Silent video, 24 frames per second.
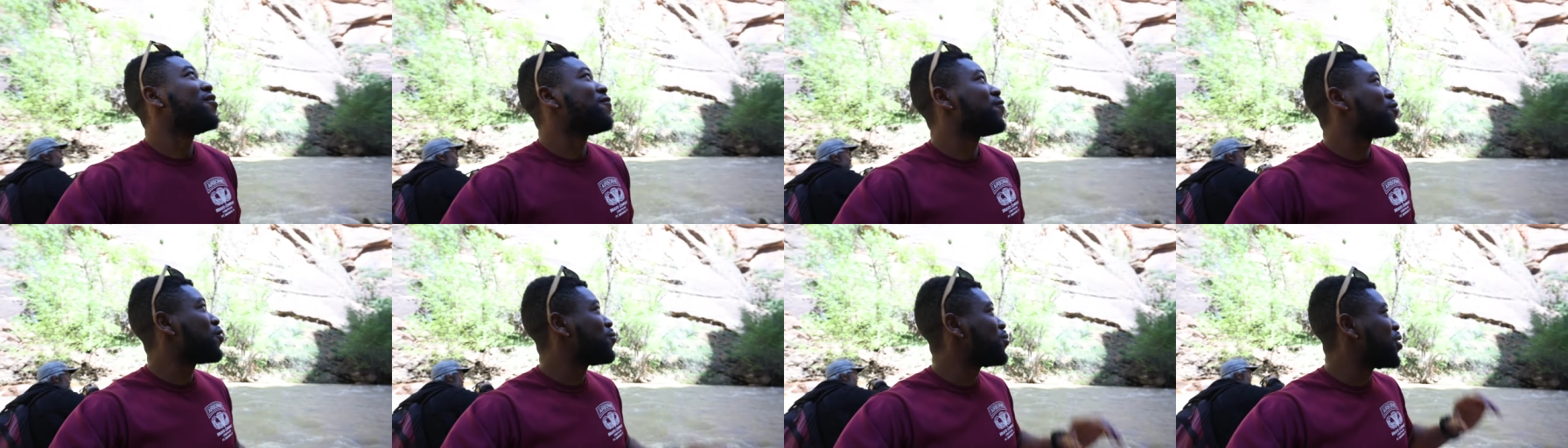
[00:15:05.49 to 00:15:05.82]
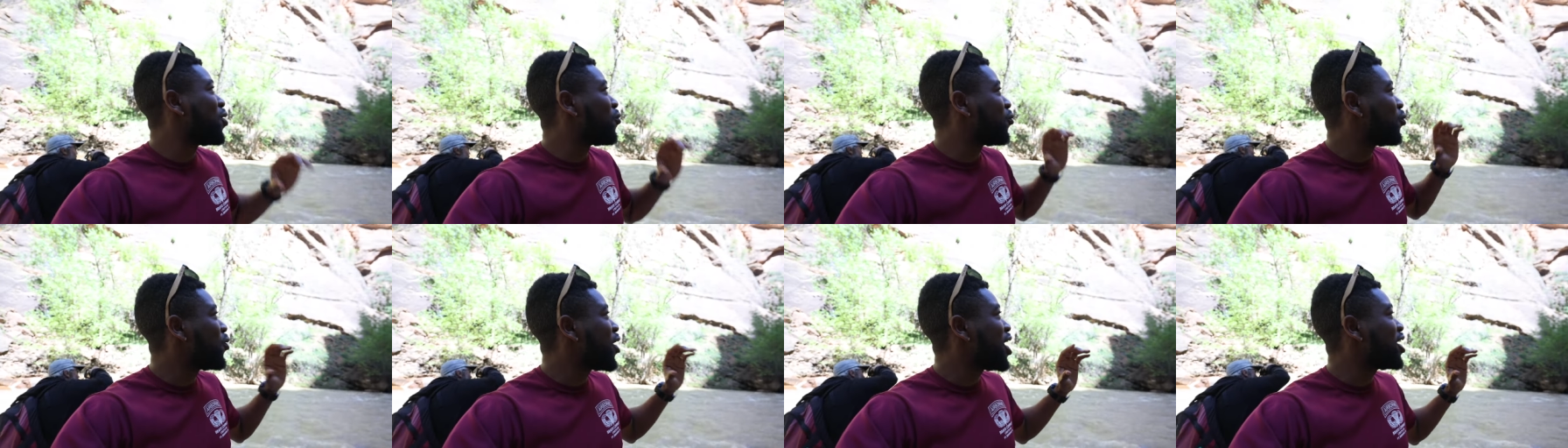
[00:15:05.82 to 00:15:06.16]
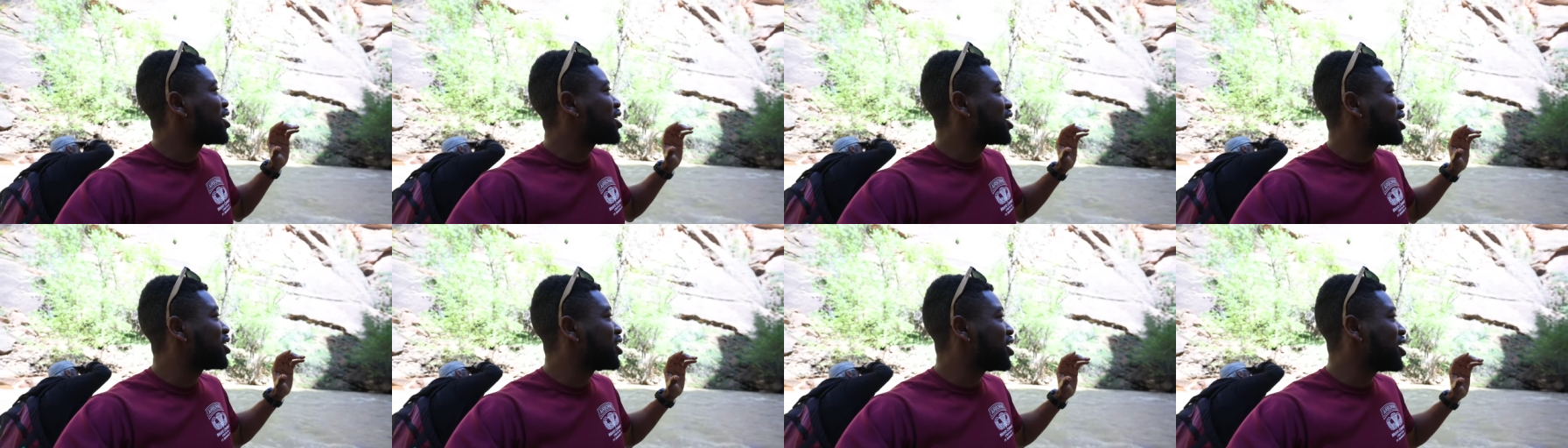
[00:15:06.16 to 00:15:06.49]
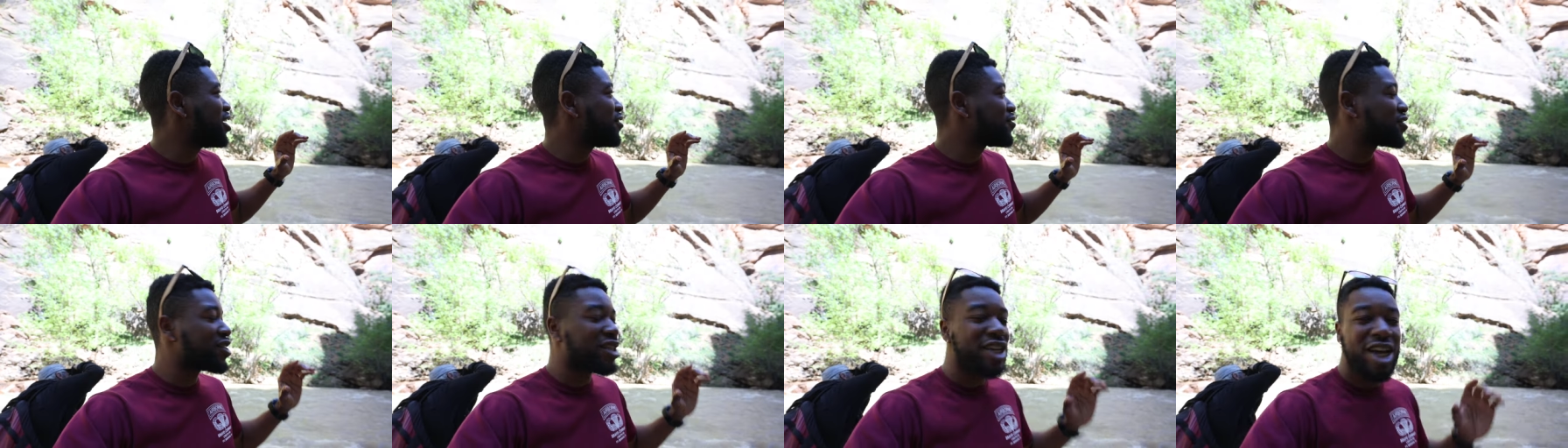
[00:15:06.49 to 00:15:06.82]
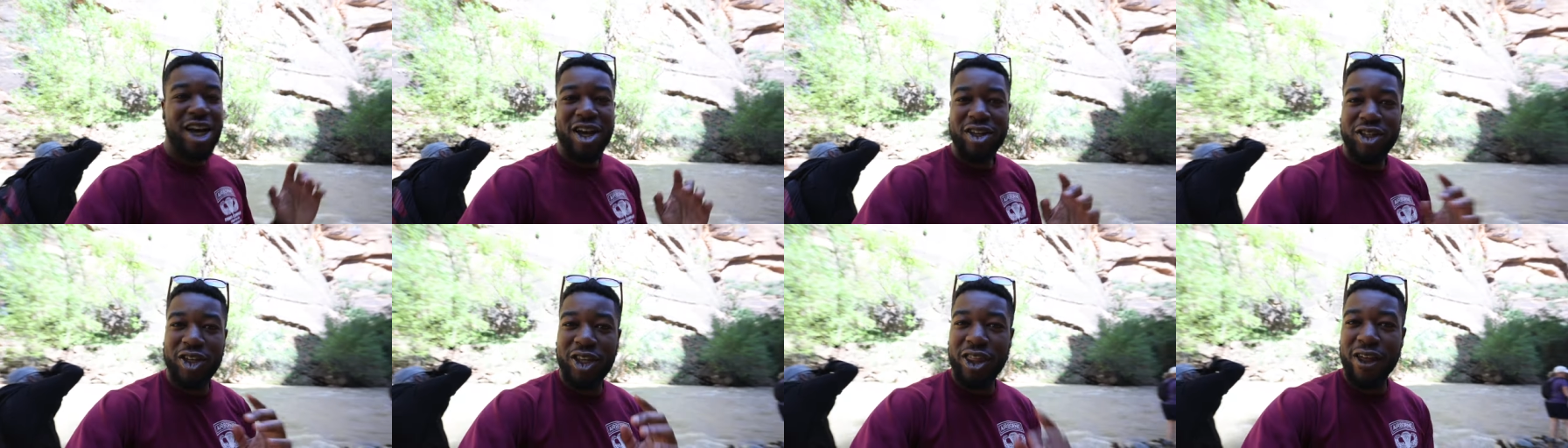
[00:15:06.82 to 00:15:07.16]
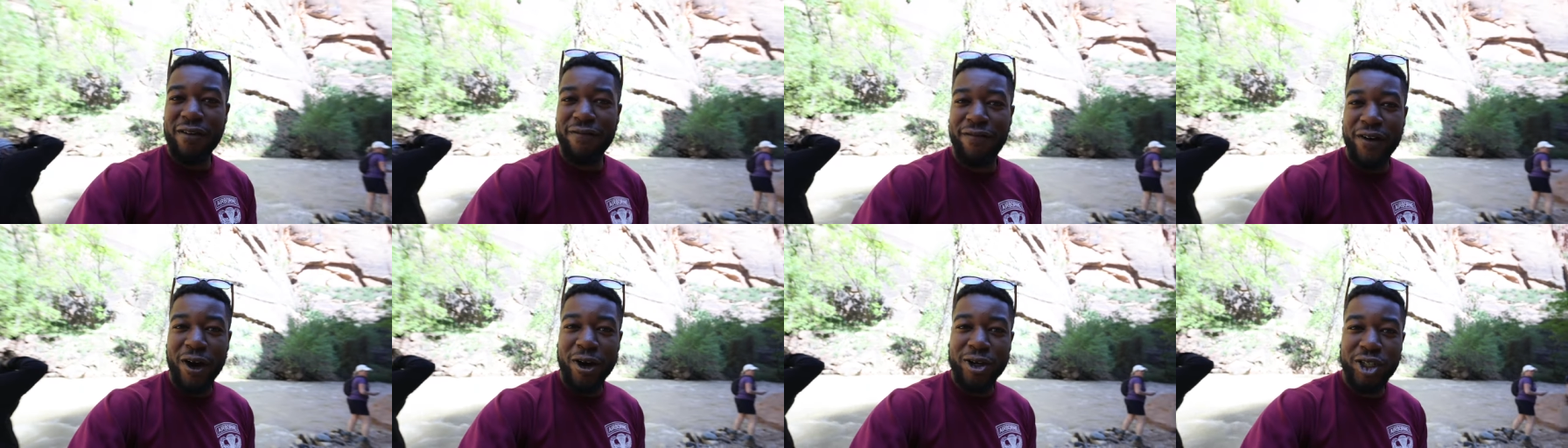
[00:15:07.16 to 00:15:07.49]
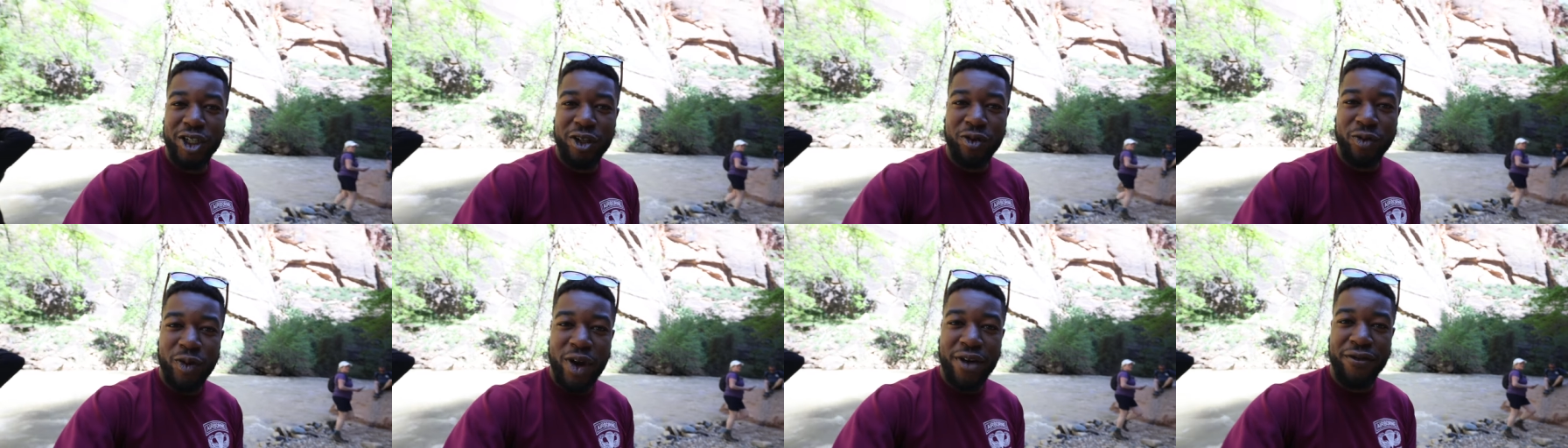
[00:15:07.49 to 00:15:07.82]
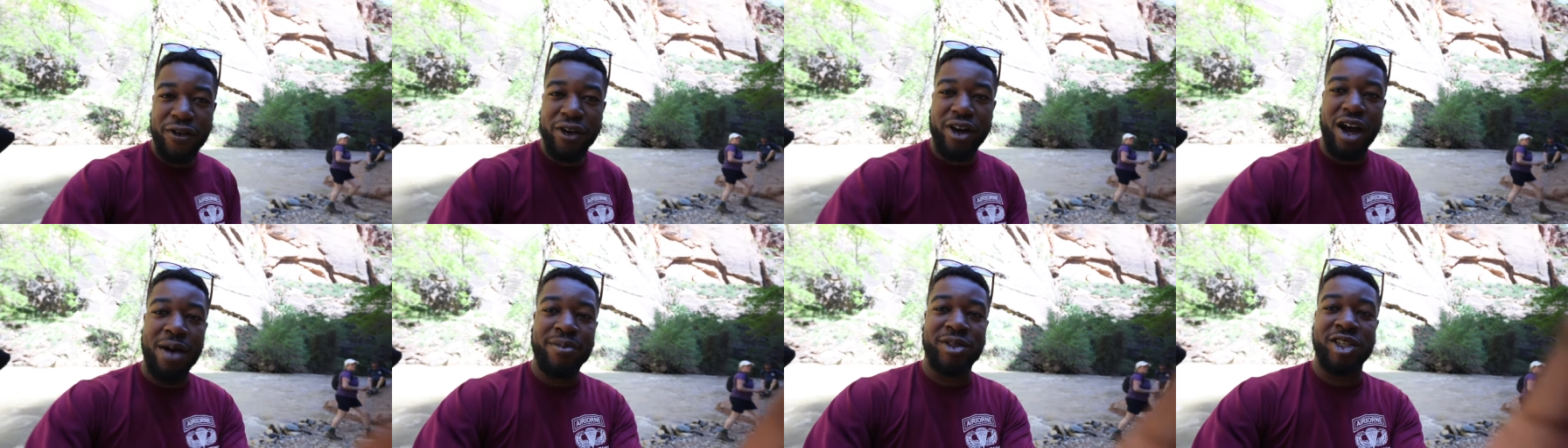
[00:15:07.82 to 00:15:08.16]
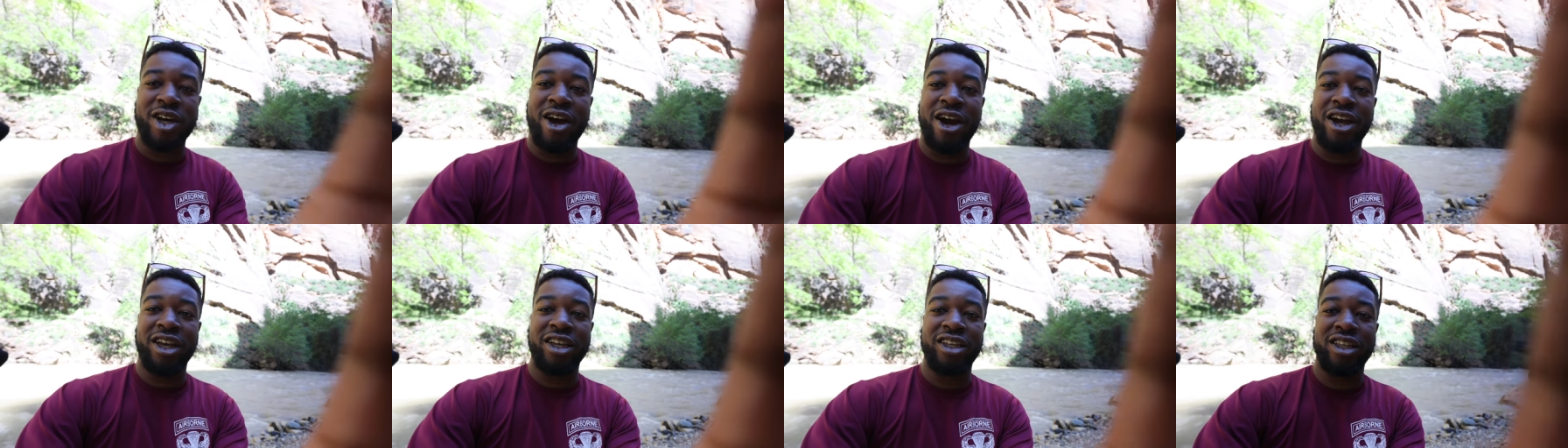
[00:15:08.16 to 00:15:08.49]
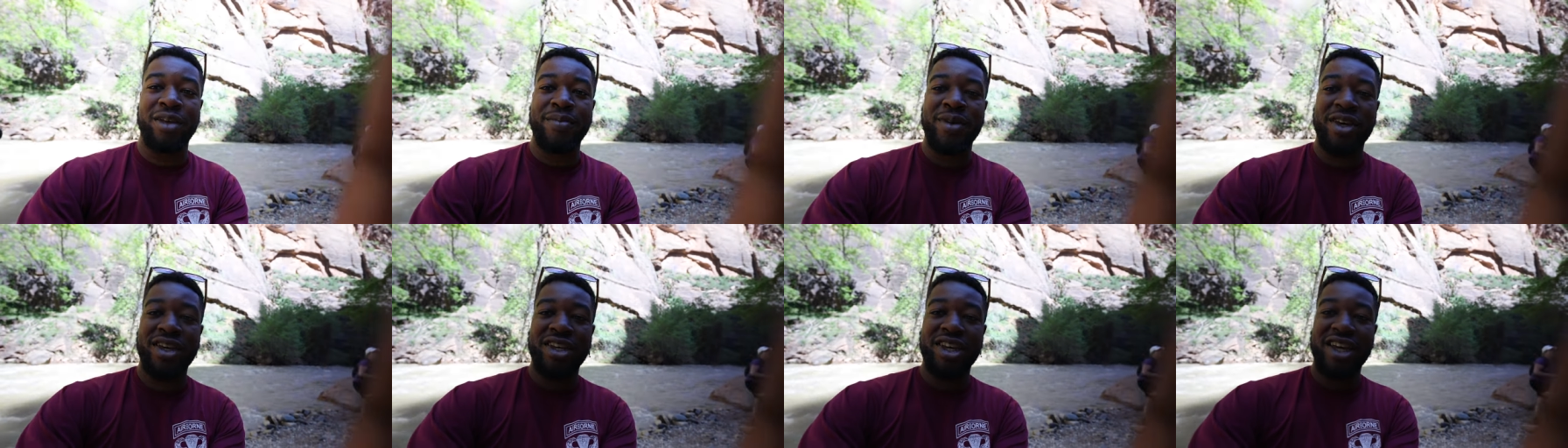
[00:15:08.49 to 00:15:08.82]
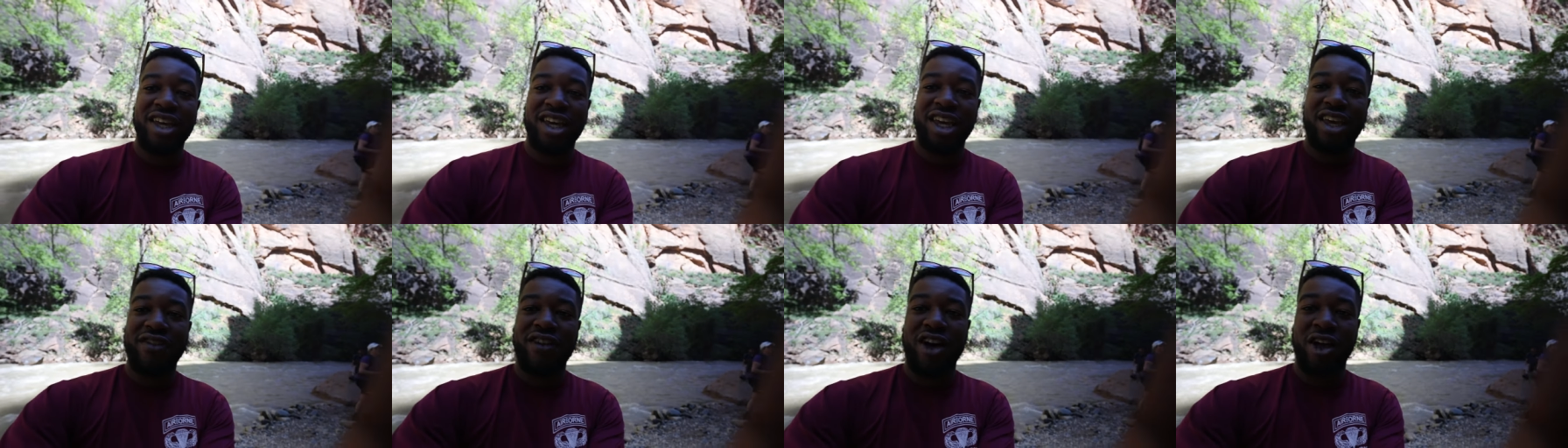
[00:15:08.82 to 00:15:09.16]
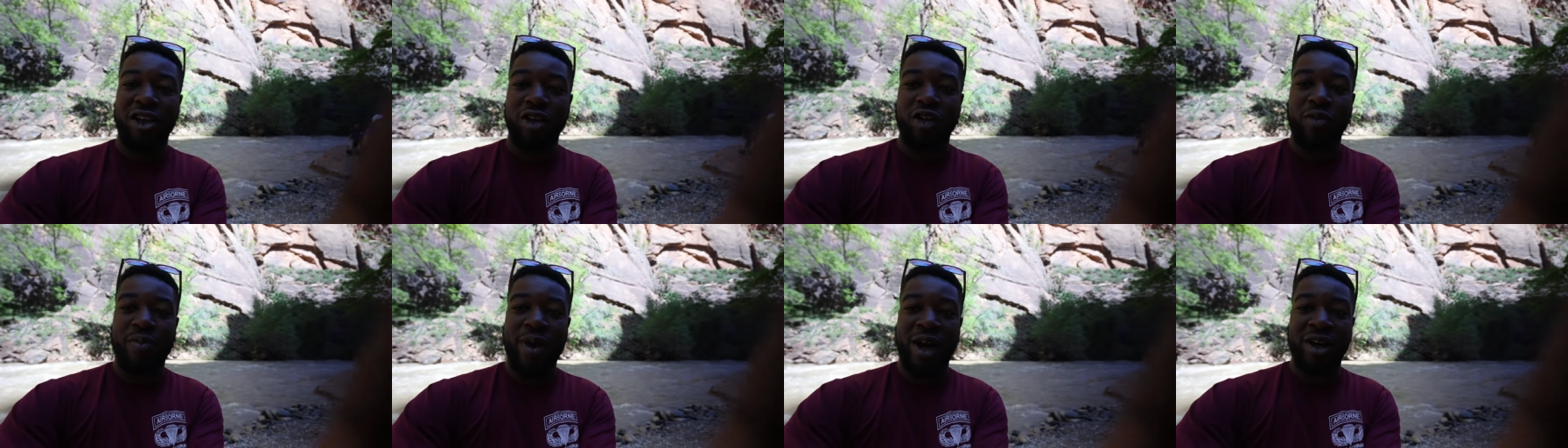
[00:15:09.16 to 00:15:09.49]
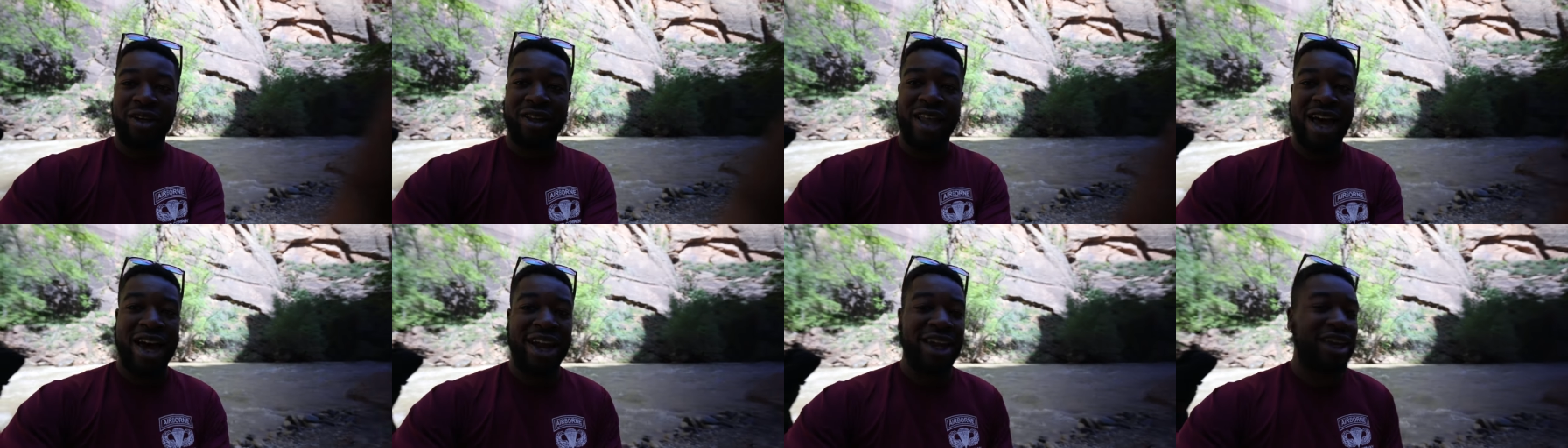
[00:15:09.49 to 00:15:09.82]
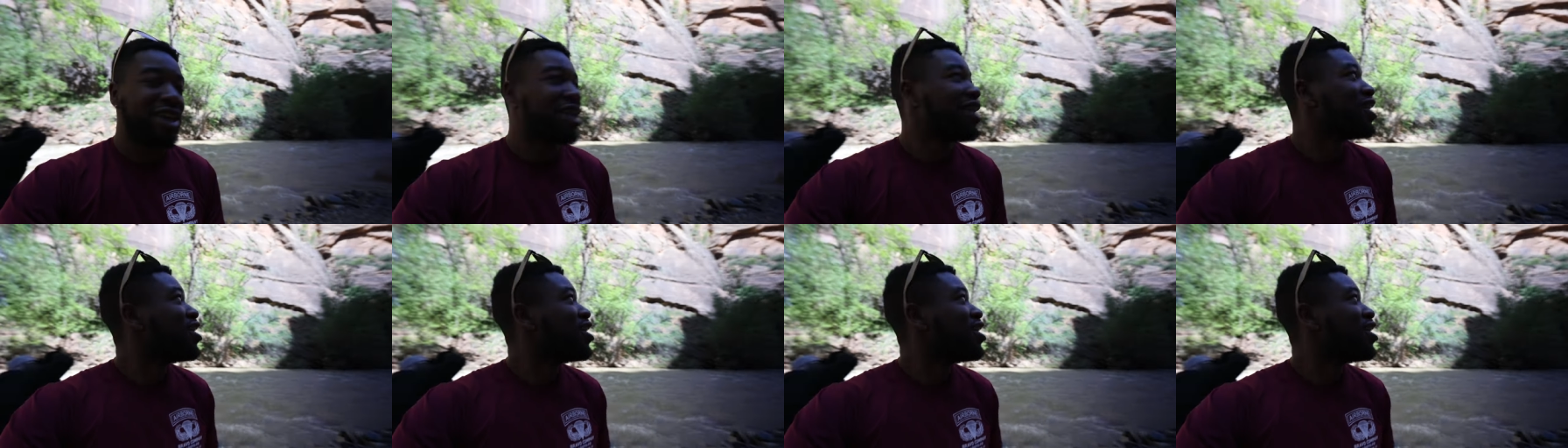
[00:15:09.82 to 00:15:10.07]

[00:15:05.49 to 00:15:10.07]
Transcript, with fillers: From the red cliffs to the Virgin River, I'm sorry, let me give y'all a little better lighting.